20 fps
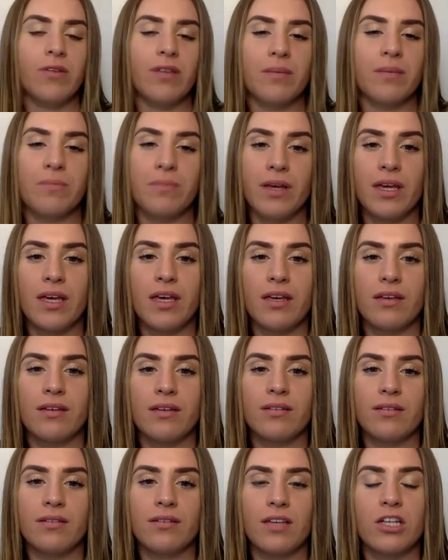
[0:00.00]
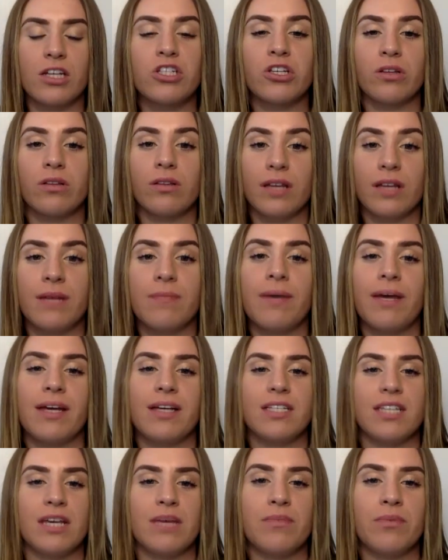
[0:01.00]
like, being, like, leading by
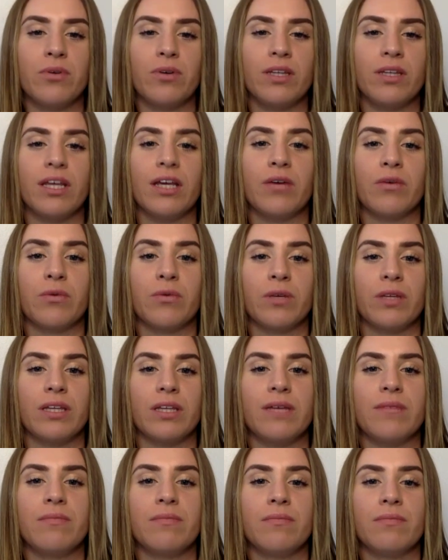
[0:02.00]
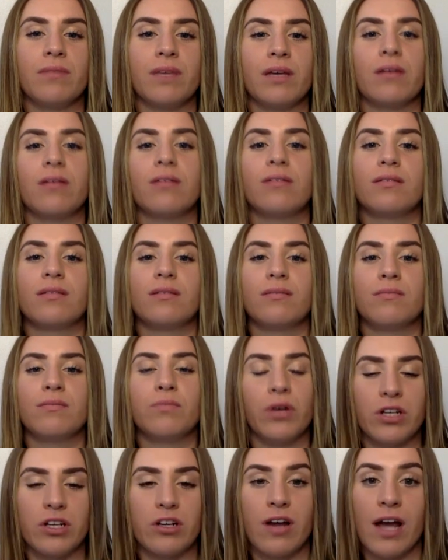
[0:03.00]
example and, like, really, like,
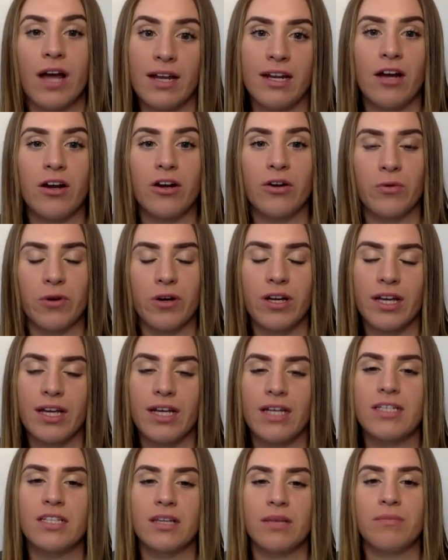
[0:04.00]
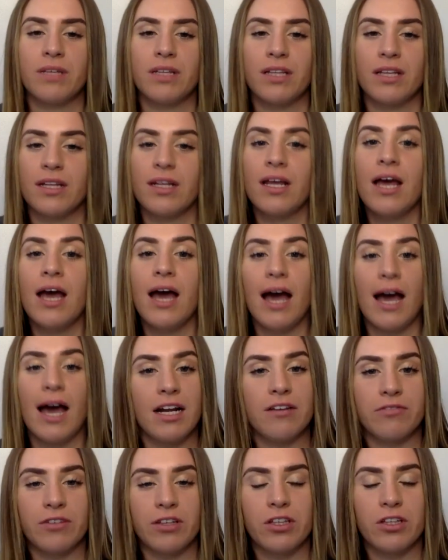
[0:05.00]
putting your head down and working is something that I
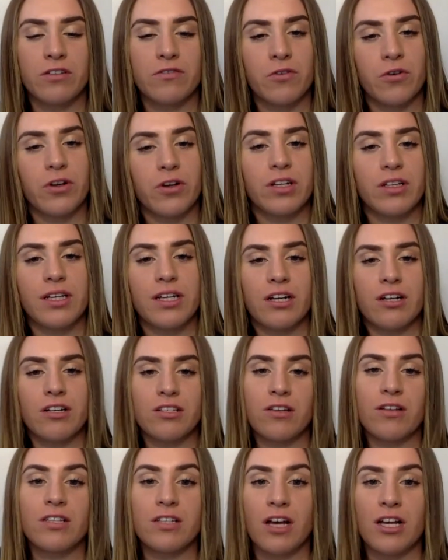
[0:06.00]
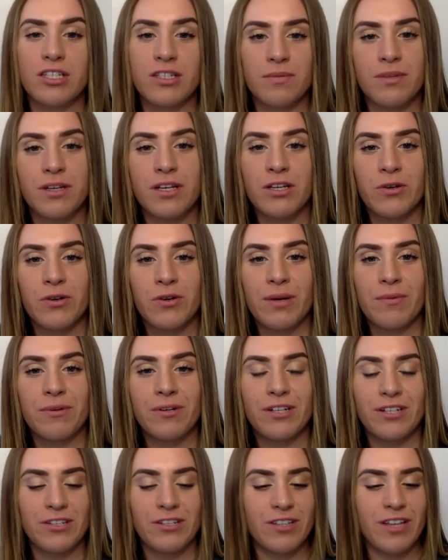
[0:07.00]
definitely look for in a leader. So that's awesome that you were able
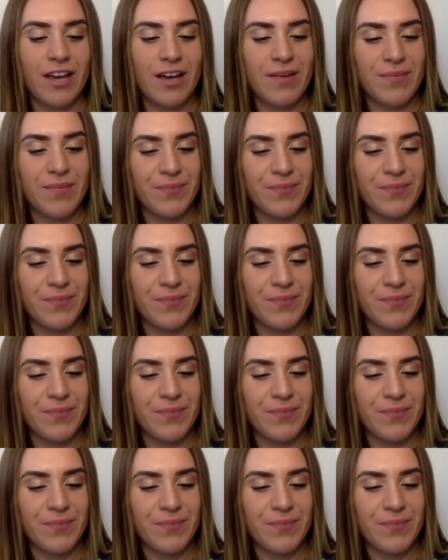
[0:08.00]
to do that.